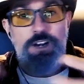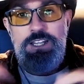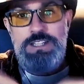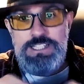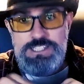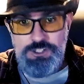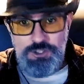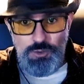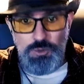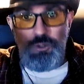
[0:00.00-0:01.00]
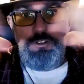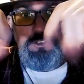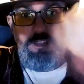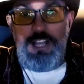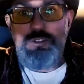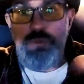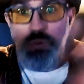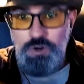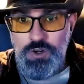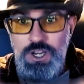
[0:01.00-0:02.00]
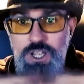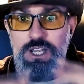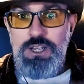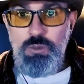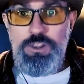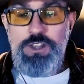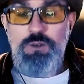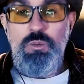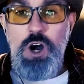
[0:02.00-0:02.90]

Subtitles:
and these circular things were within